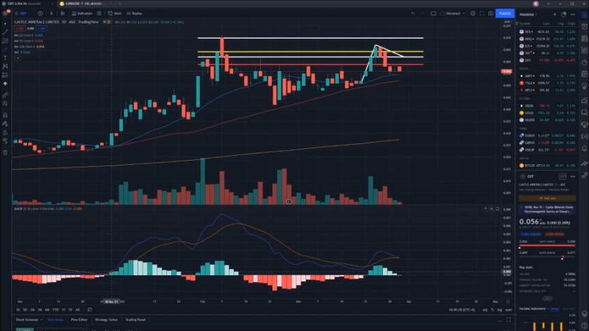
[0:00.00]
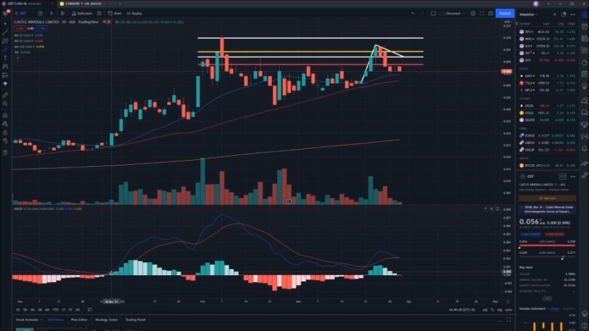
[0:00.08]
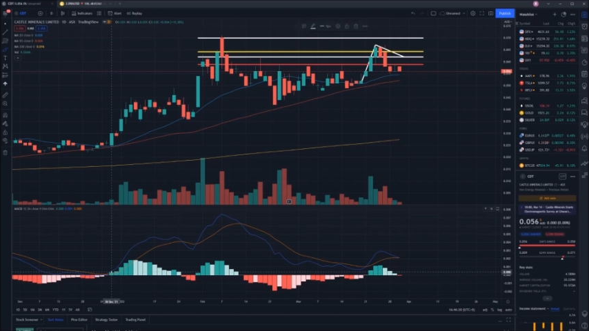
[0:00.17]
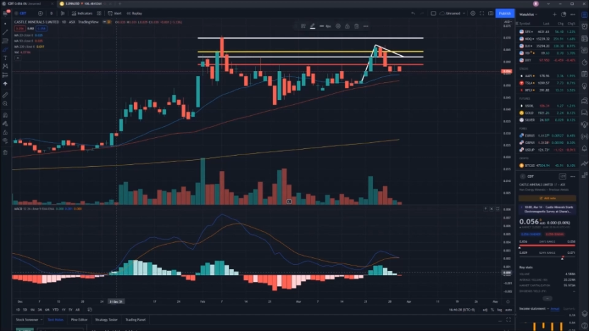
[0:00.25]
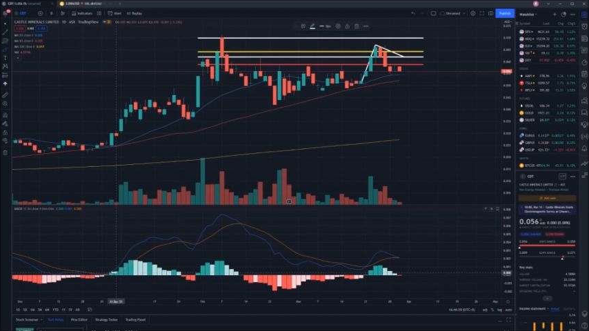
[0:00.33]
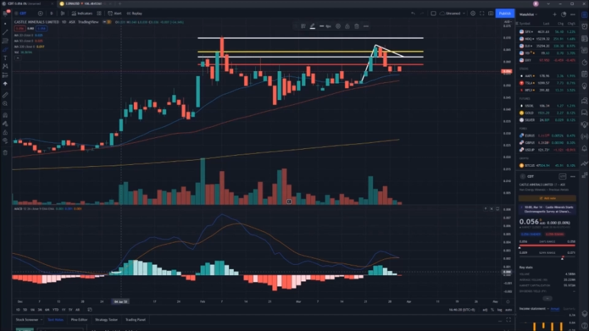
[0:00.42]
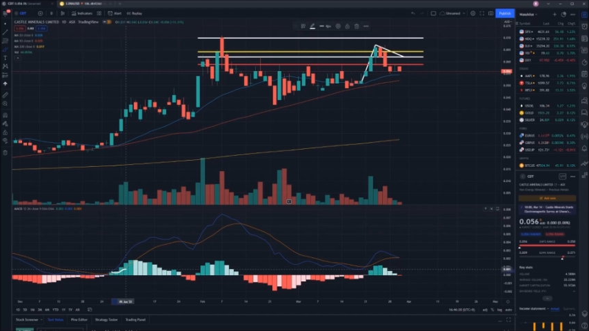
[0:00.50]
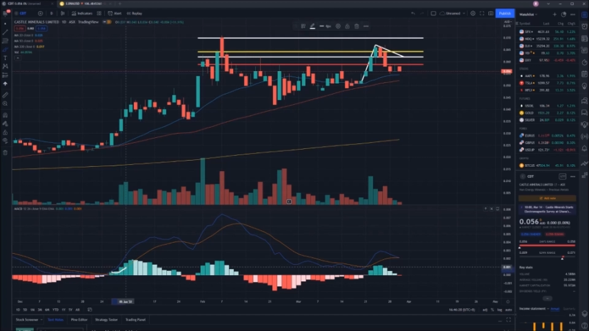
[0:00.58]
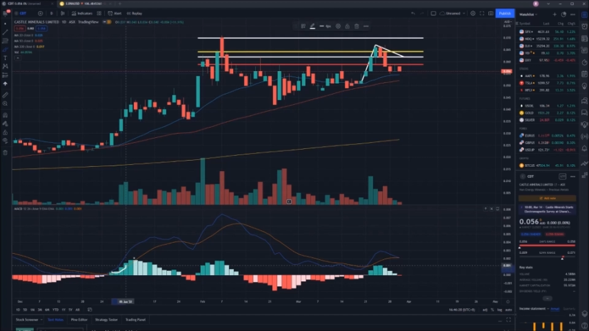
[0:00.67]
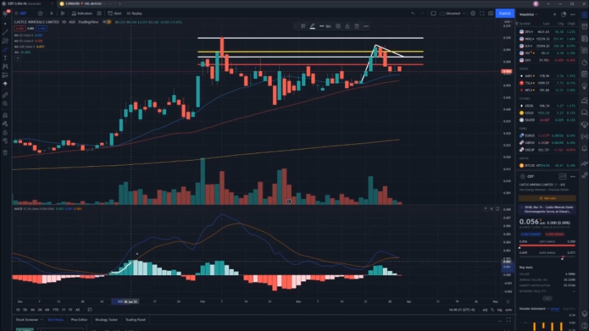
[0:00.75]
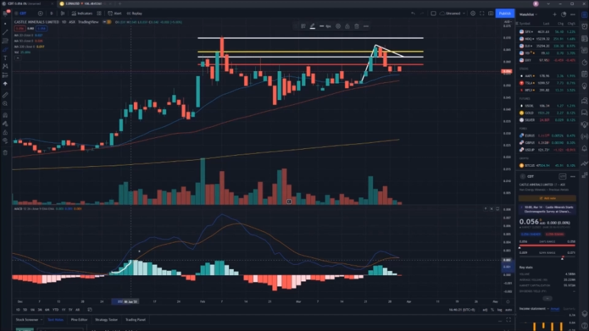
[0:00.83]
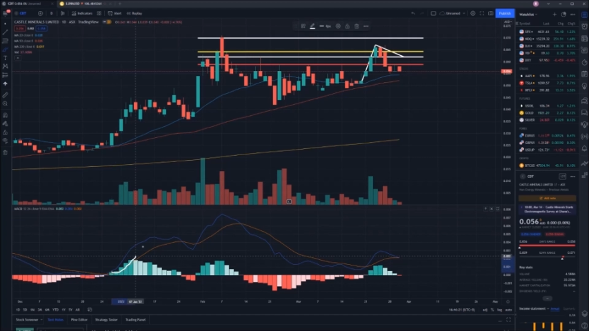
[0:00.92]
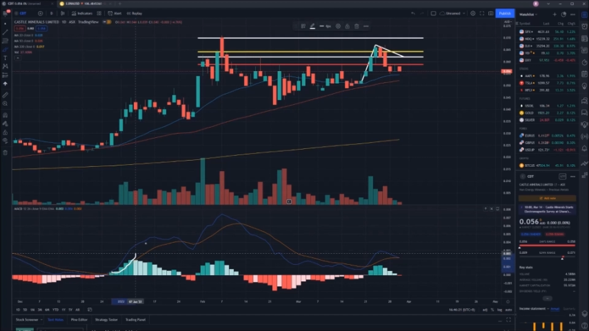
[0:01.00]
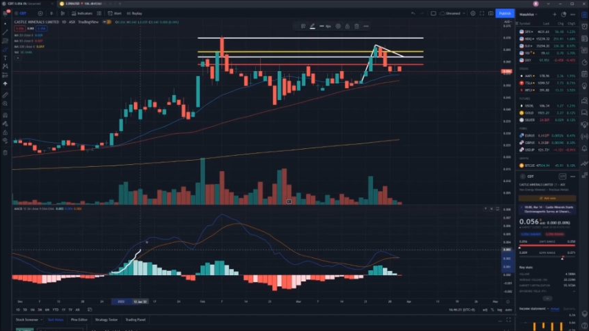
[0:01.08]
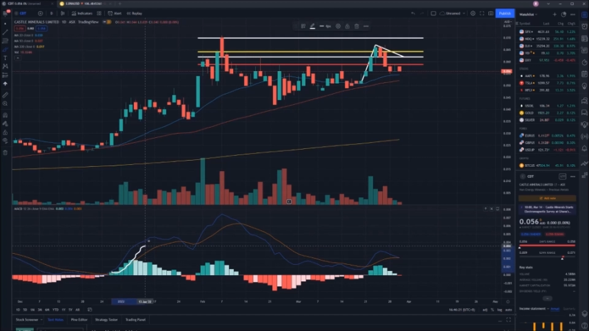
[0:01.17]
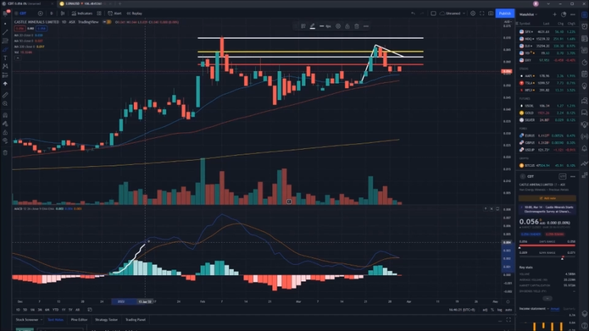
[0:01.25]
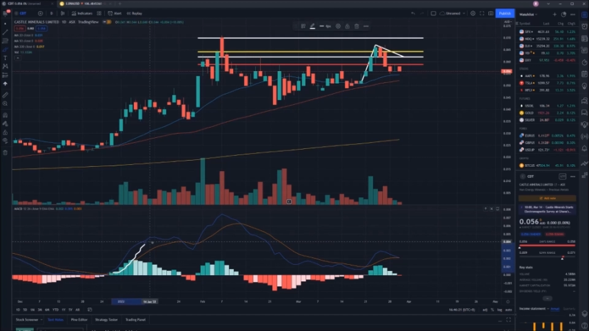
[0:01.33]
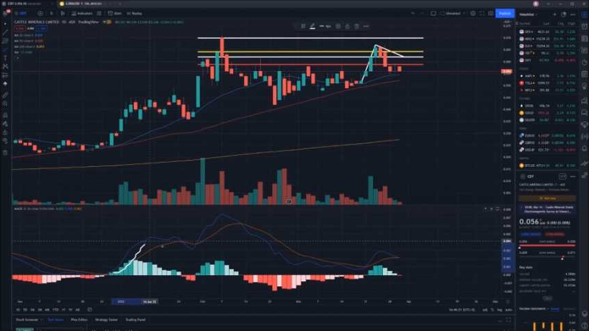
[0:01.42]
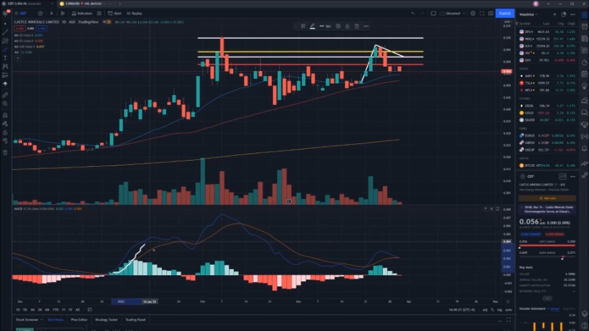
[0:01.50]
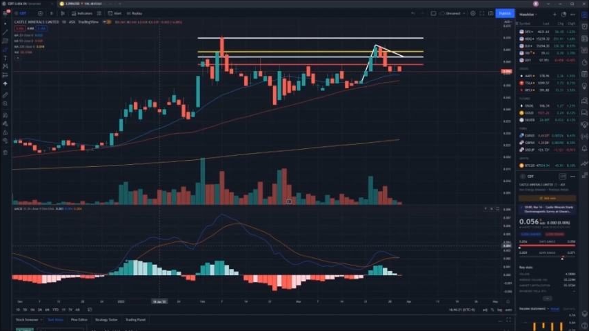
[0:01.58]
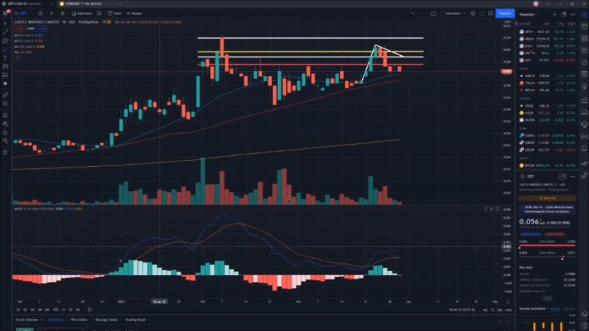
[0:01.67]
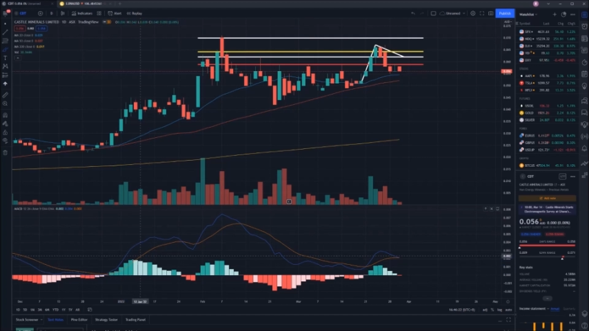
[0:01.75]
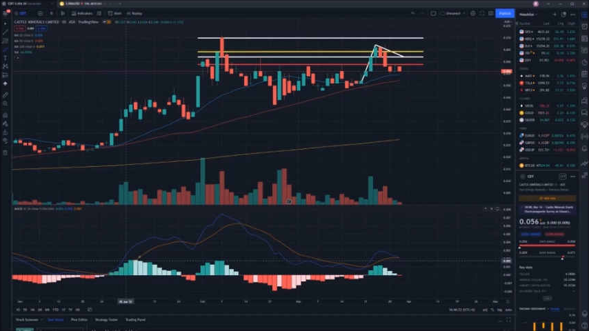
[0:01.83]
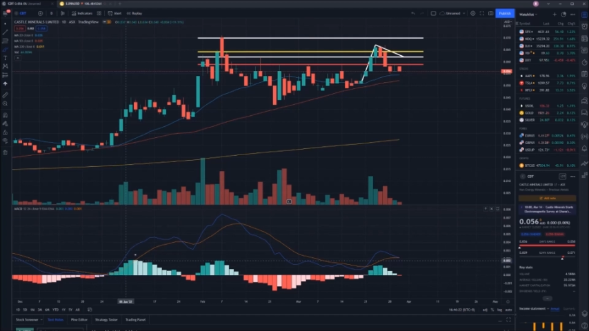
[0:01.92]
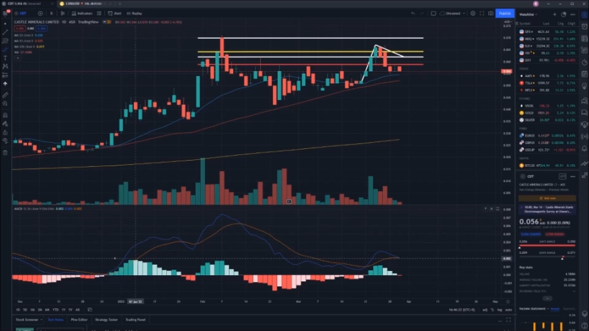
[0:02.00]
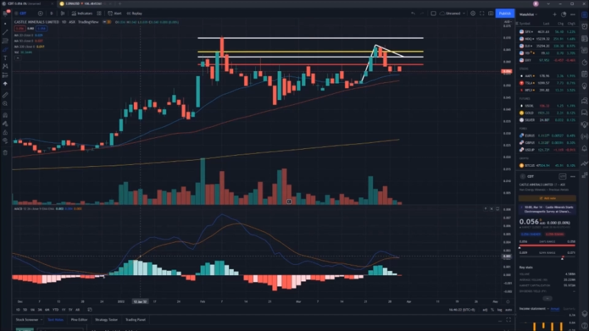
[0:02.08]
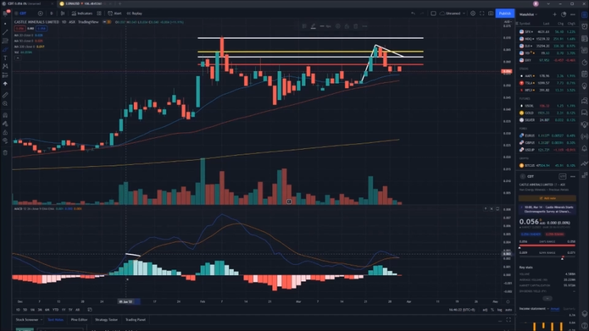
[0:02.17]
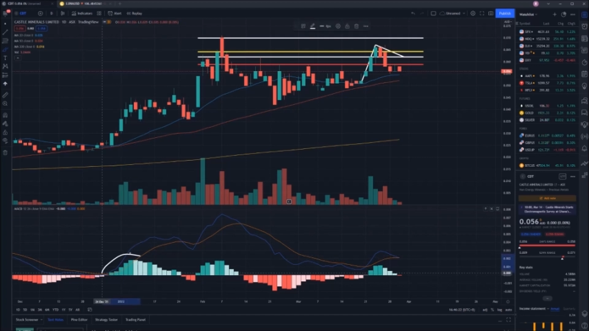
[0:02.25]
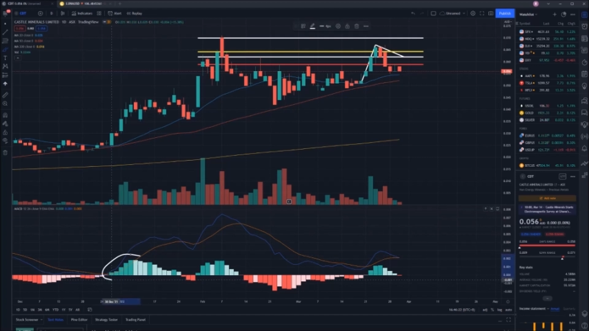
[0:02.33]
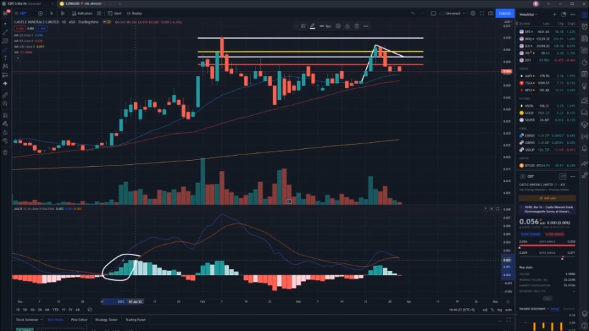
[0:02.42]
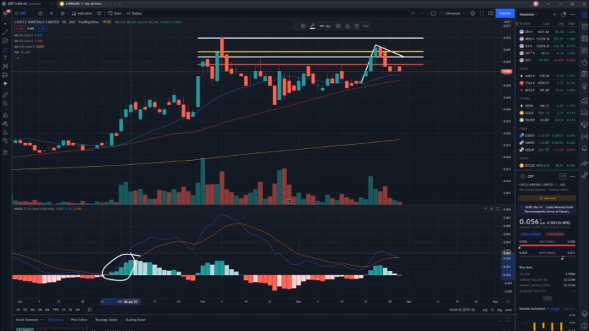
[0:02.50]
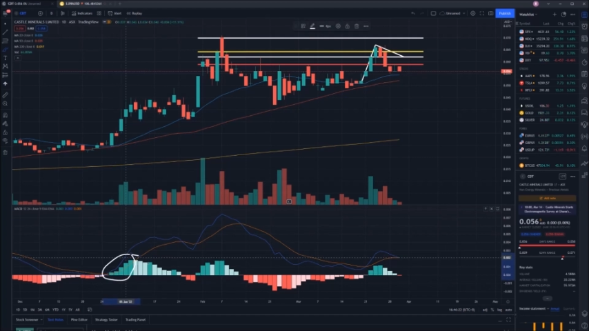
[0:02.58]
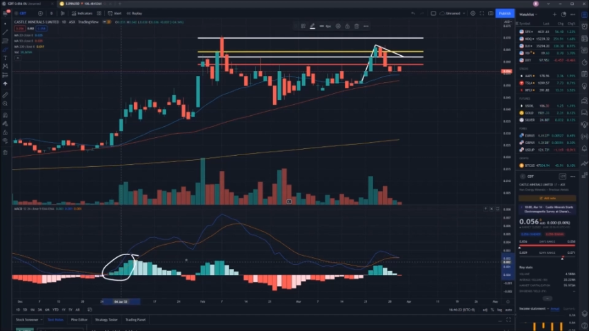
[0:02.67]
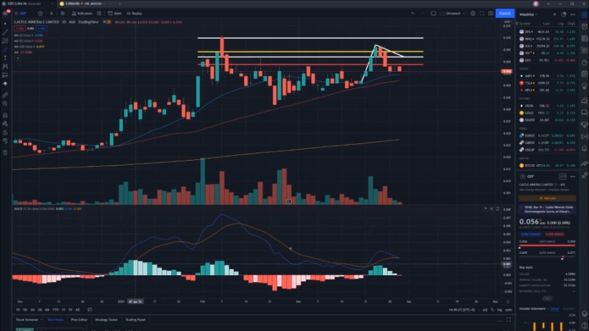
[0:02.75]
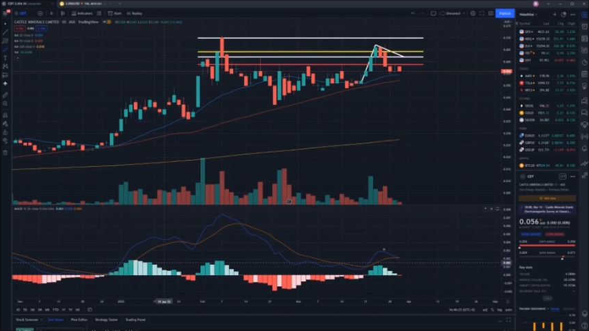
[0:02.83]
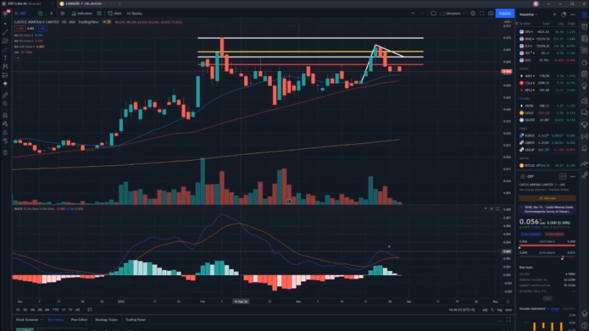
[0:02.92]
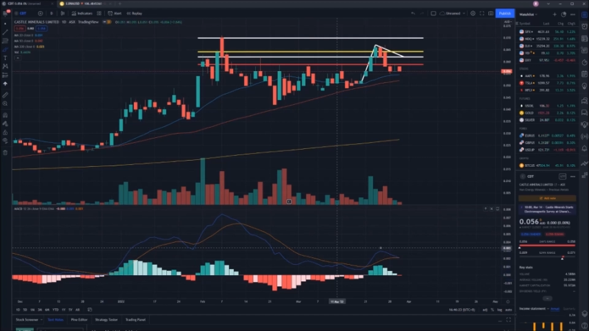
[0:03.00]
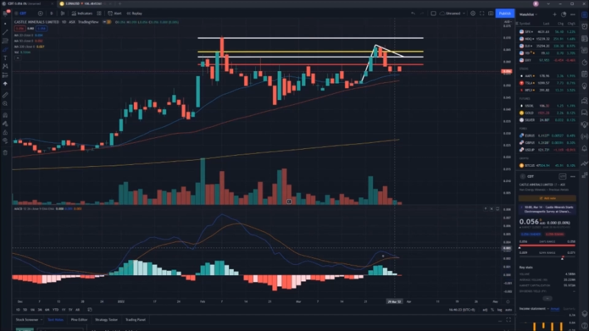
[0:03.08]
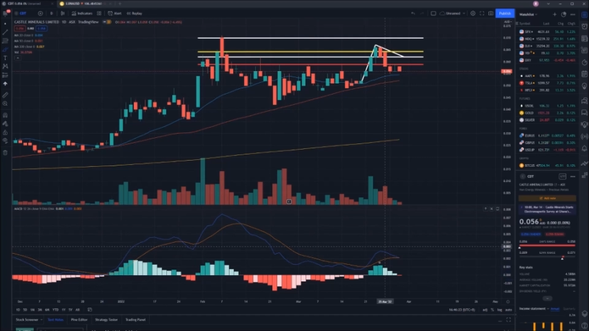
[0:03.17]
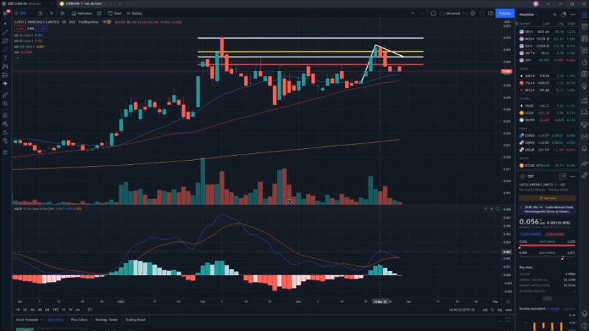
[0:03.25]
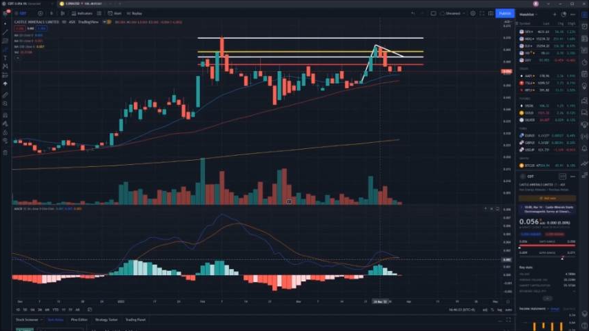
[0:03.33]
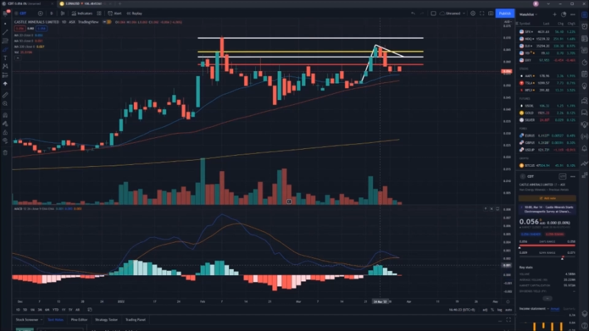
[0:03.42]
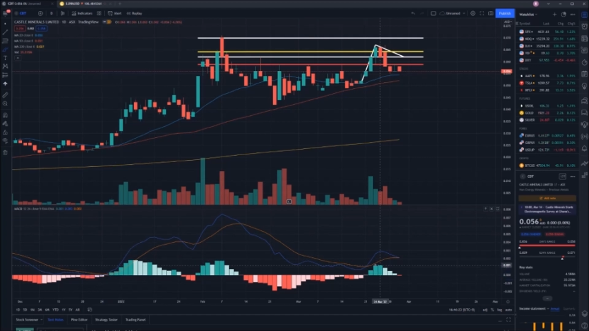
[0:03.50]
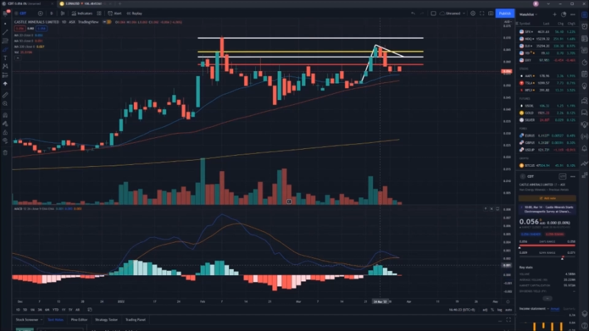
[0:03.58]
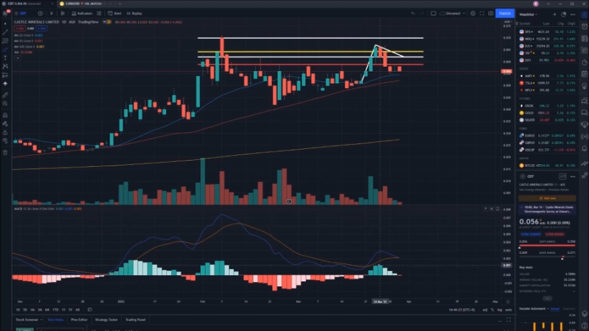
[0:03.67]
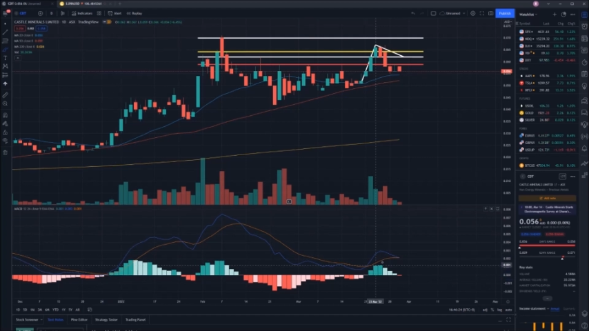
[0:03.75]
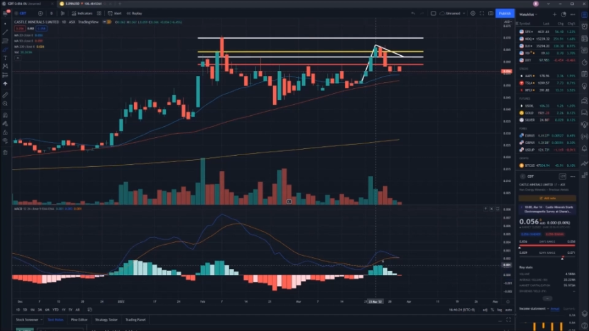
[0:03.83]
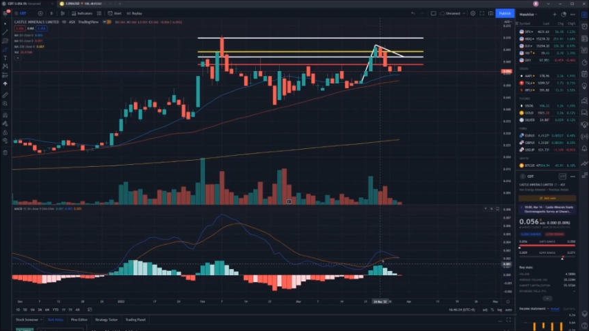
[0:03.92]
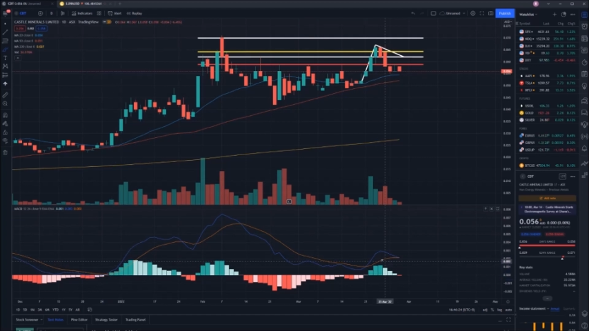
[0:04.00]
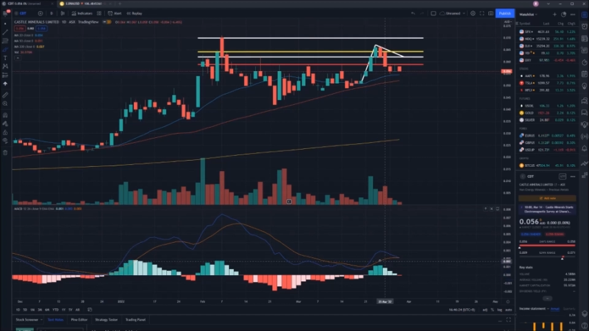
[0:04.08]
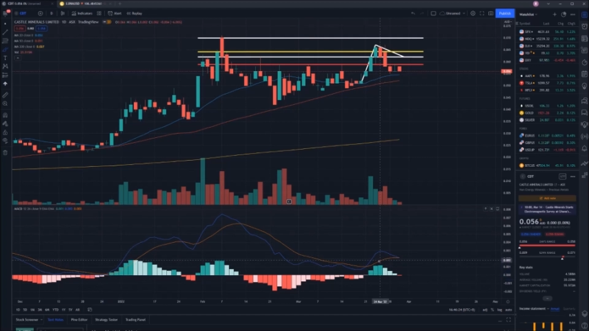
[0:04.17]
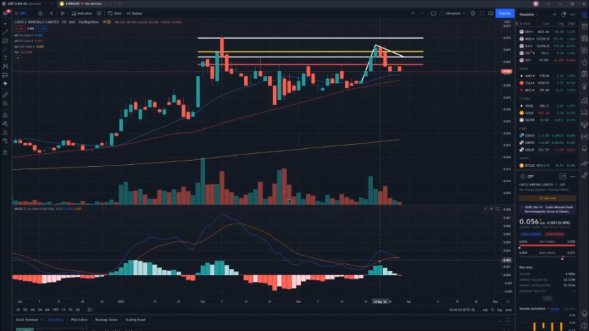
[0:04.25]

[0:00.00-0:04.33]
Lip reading: [unreadable: no face in view]